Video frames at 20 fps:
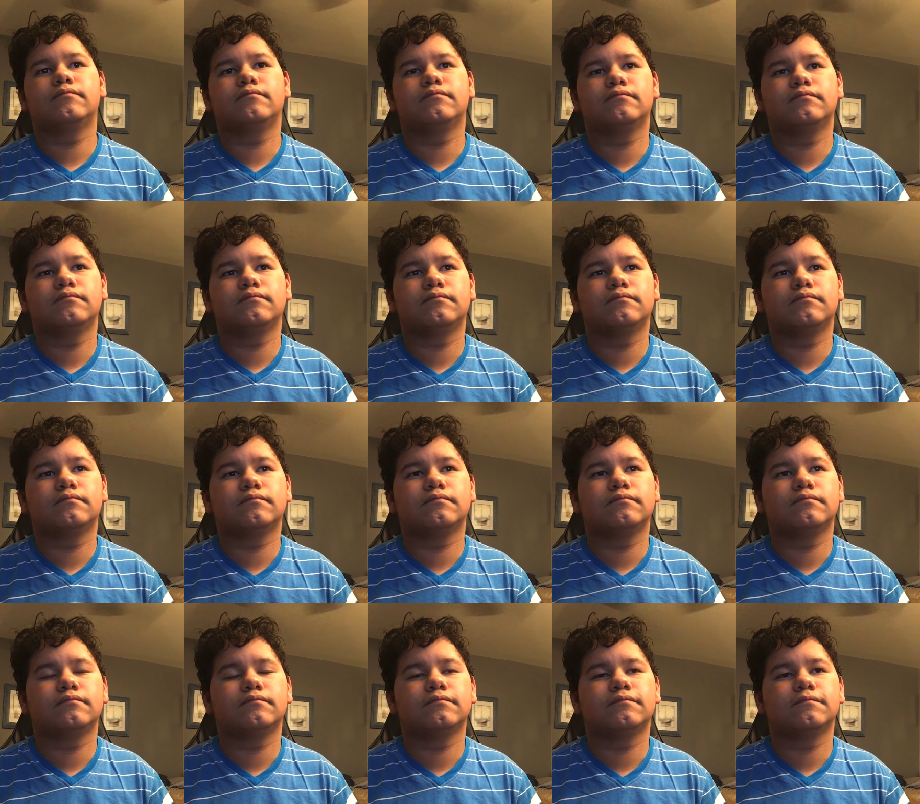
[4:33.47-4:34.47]

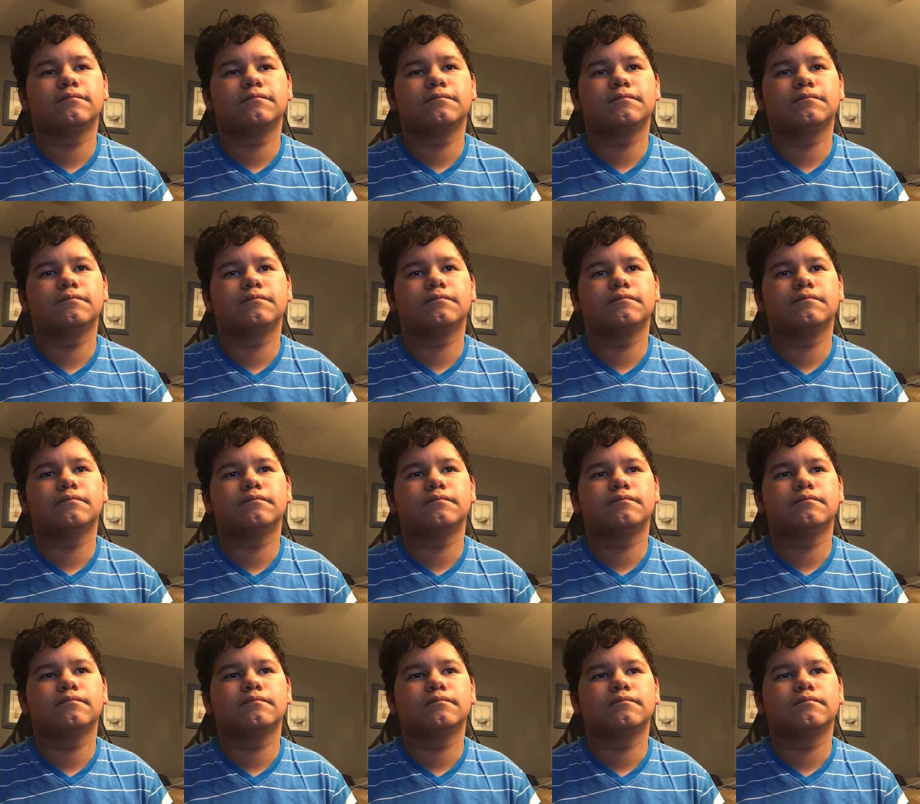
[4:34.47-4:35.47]

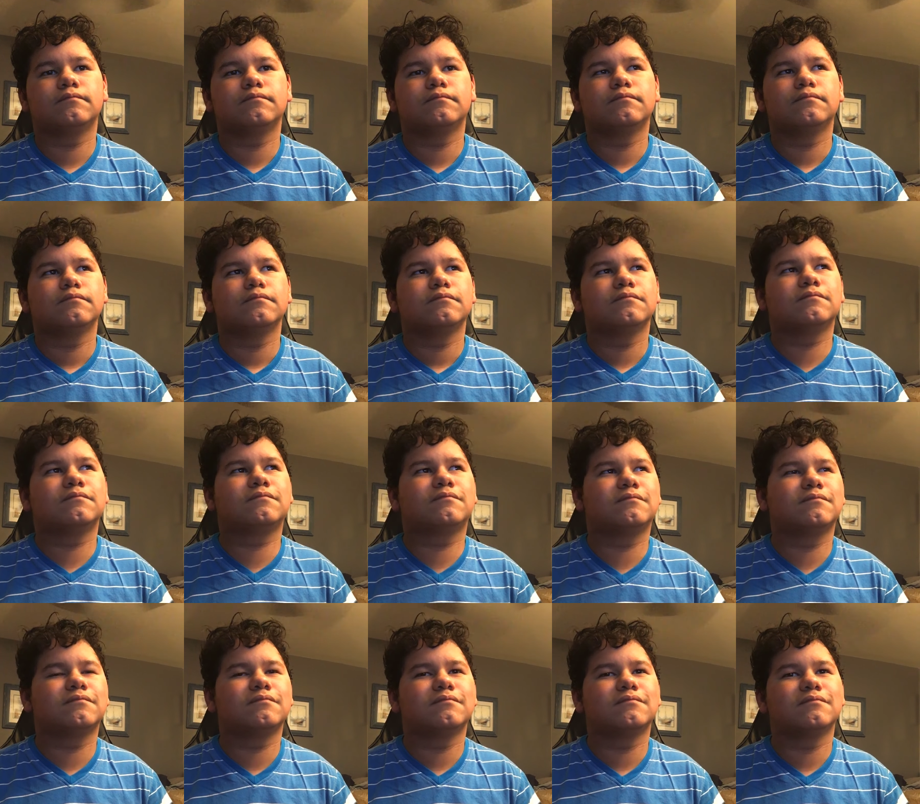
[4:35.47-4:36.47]

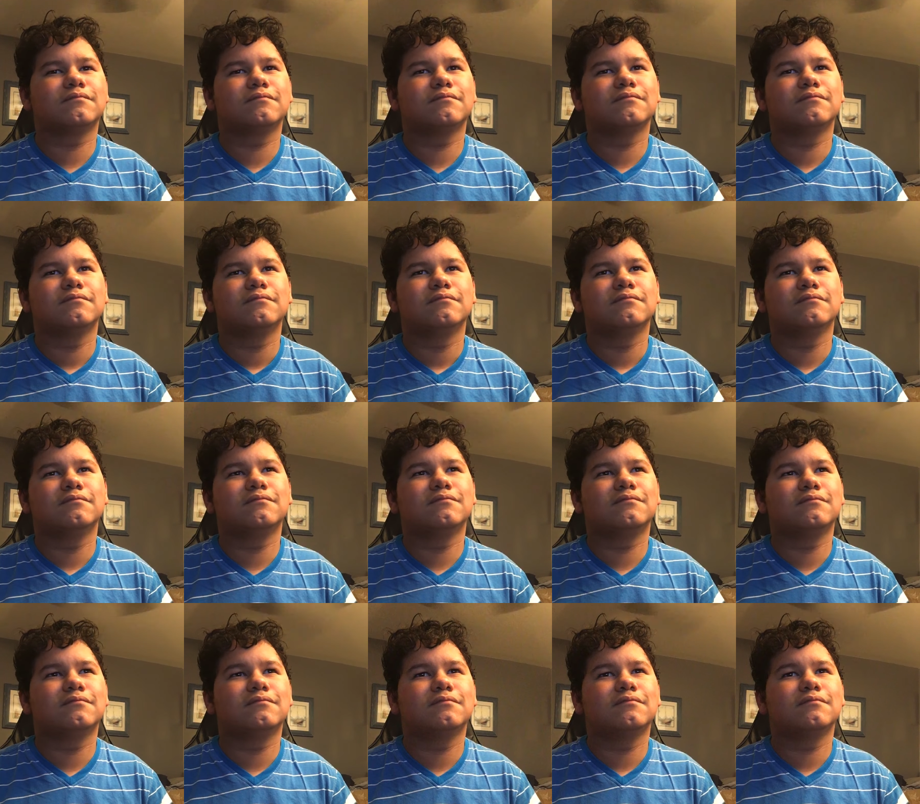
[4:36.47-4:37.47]

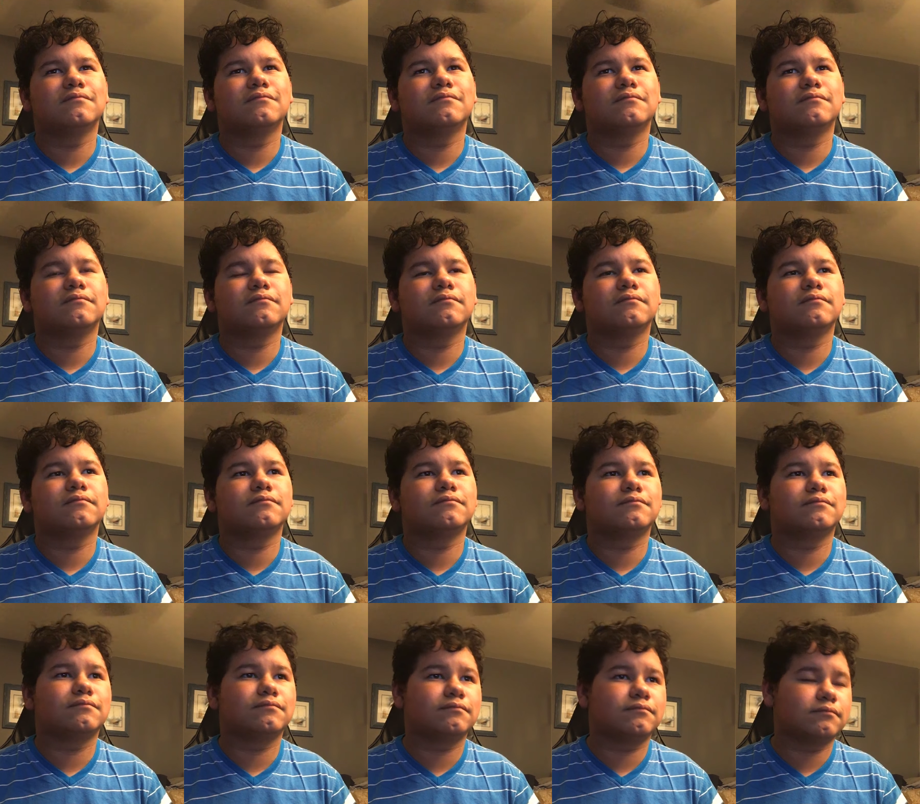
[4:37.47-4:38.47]

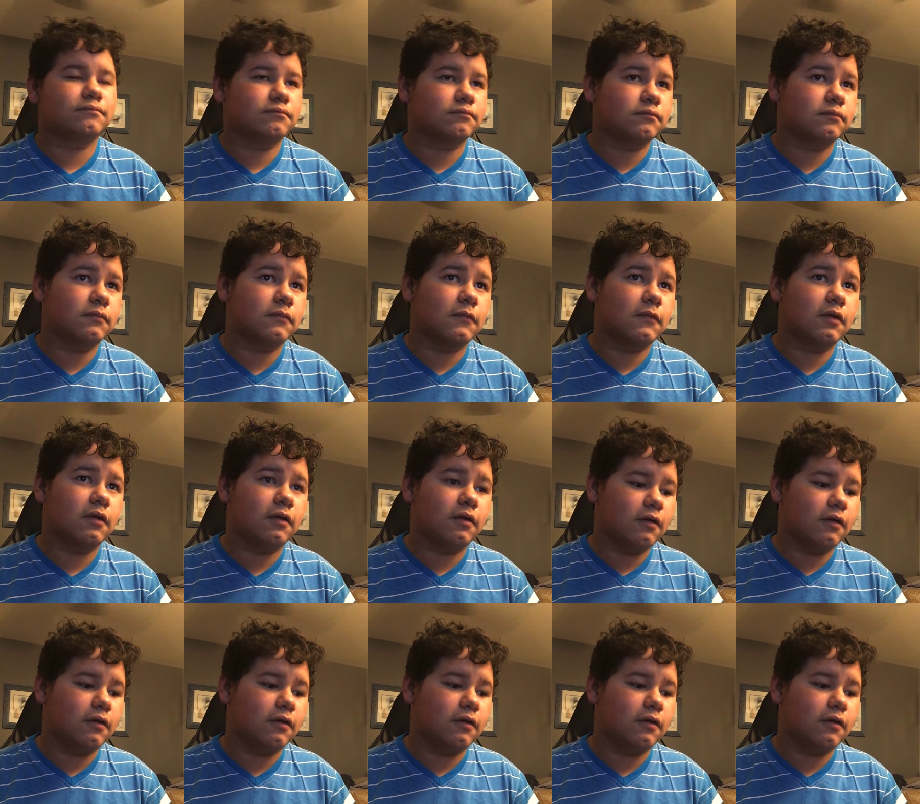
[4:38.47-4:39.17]
Nothing is said.